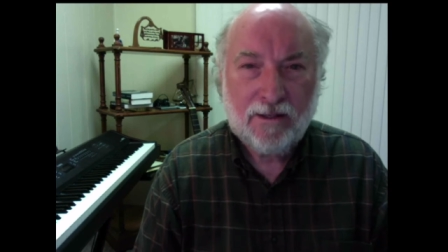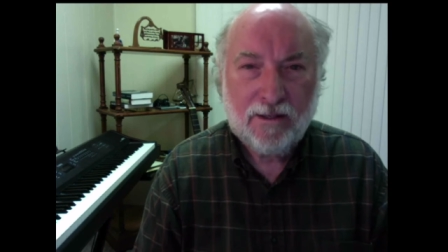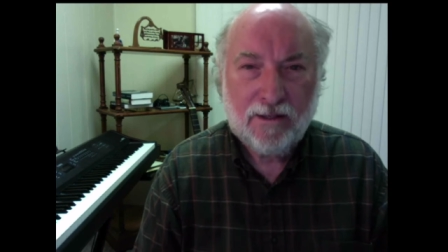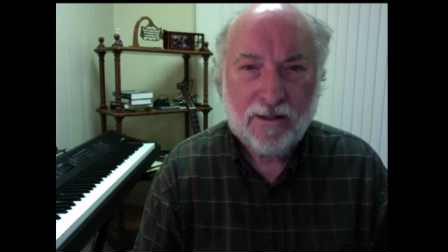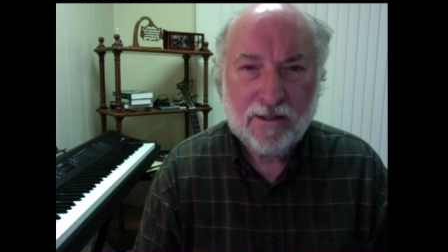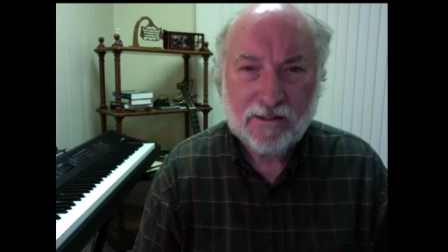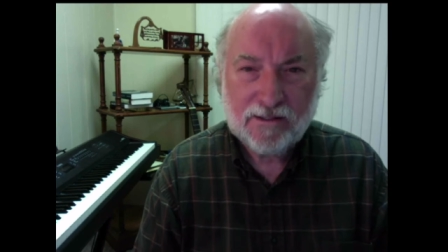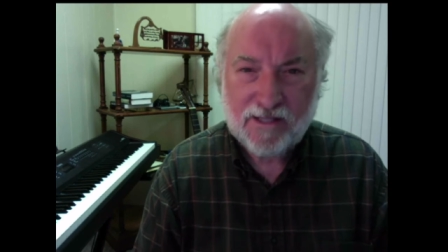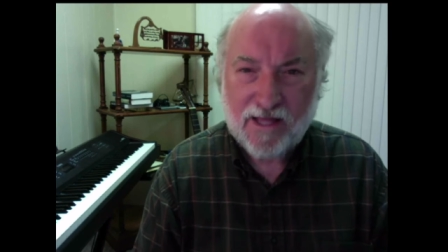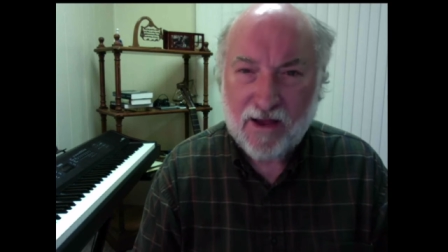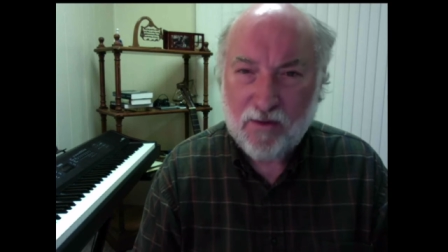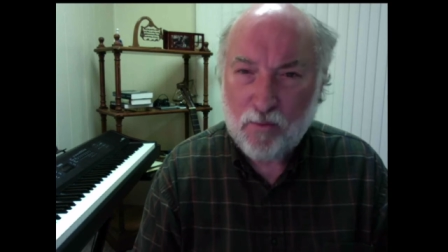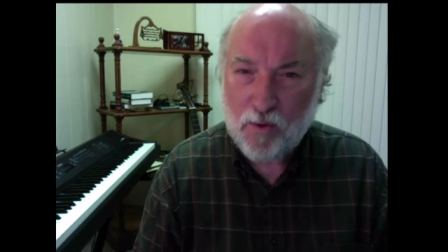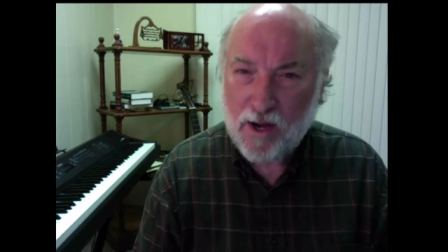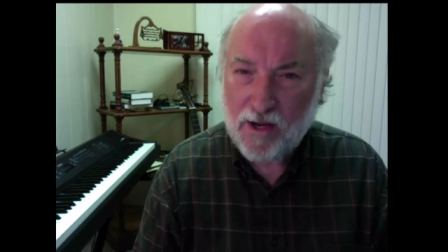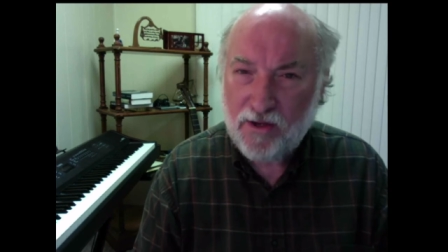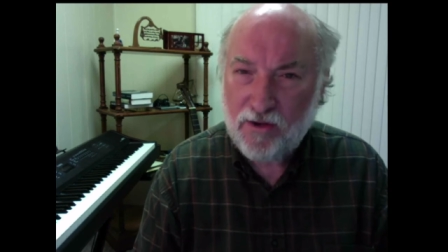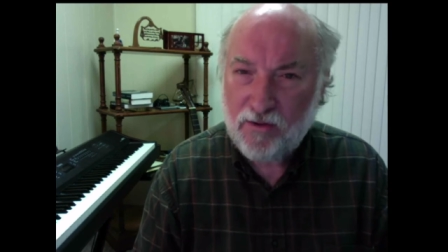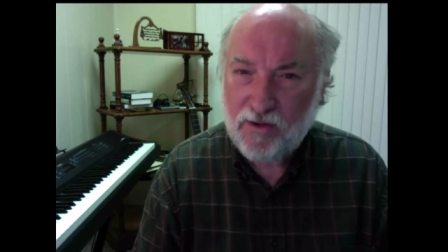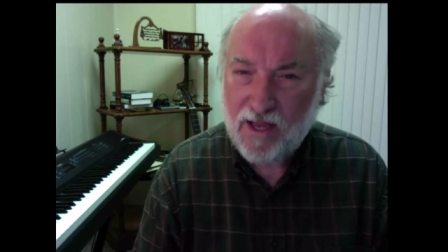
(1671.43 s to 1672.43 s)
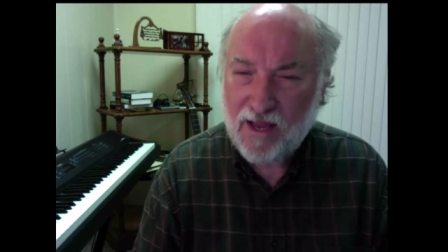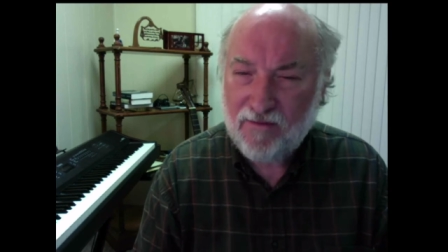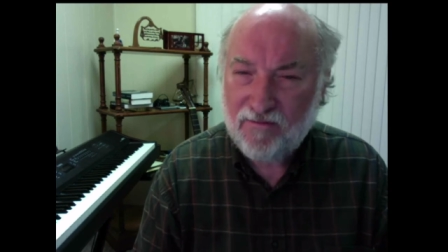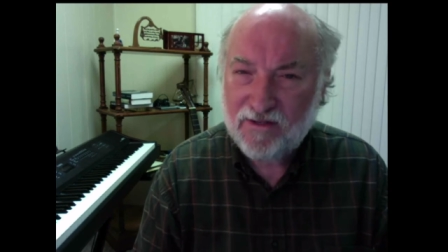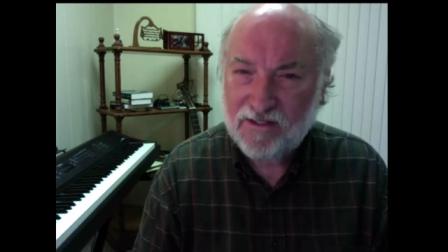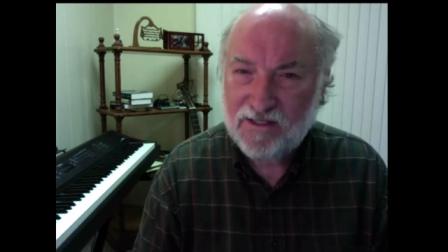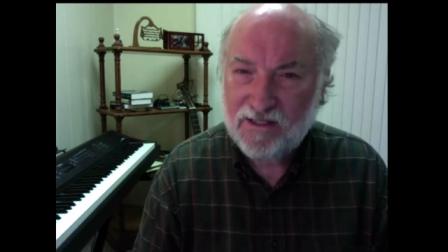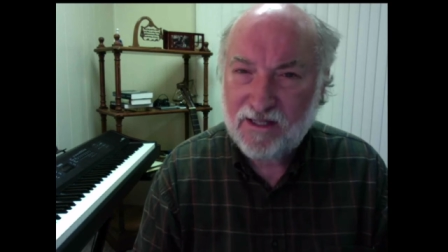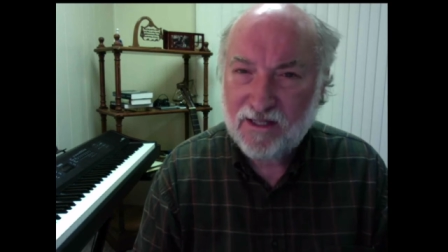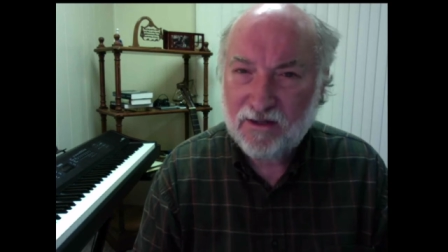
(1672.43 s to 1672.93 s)
Is that why you gave
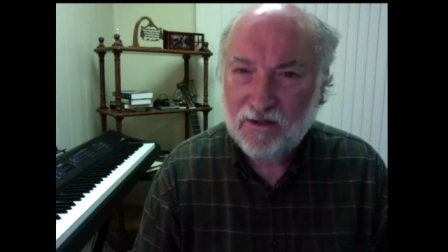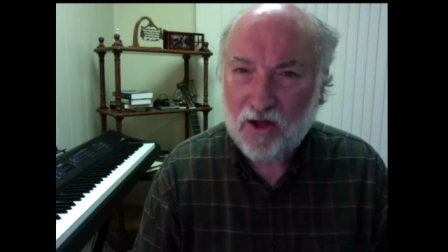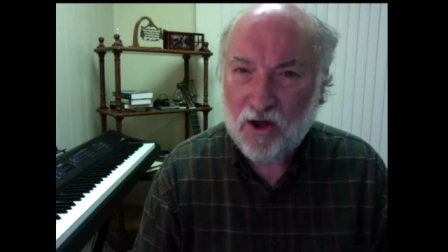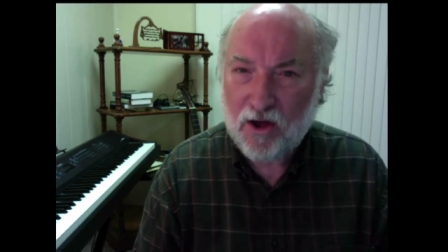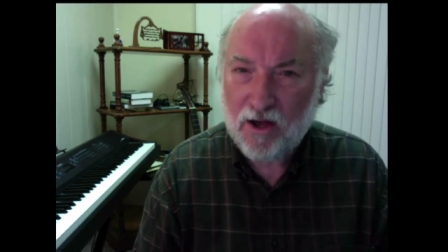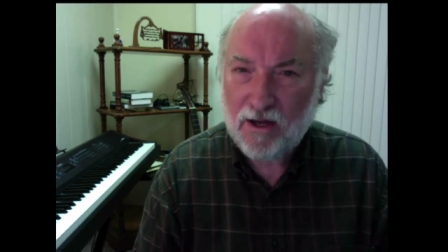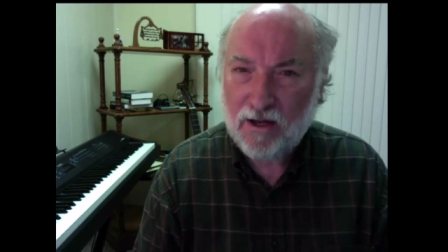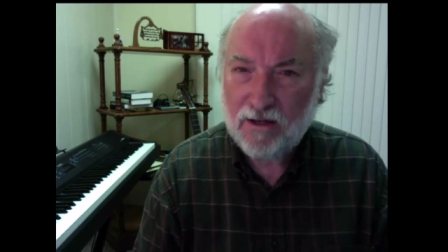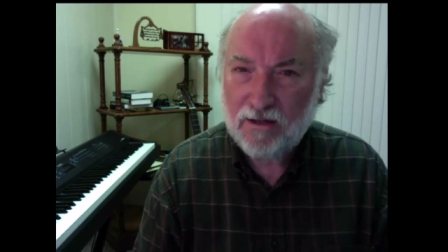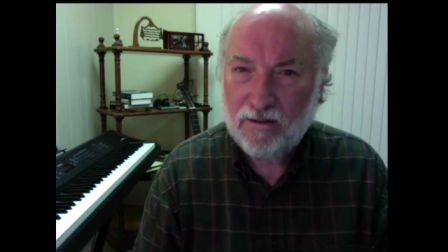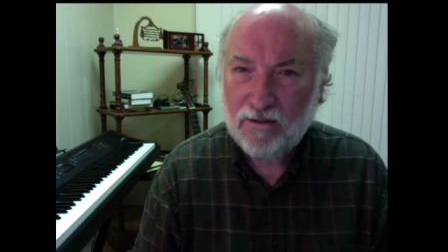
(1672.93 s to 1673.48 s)
us the law?